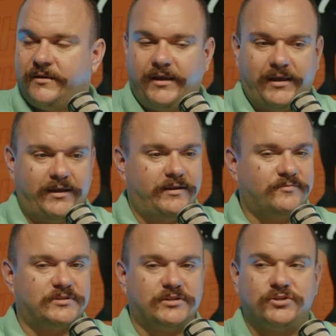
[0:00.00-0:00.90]
And it
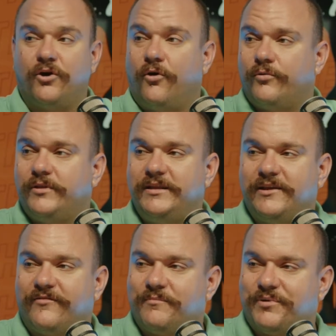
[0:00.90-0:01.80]
was a totally
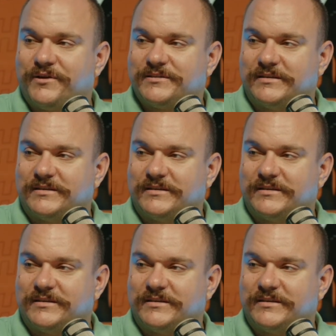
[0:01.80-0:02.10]
different person,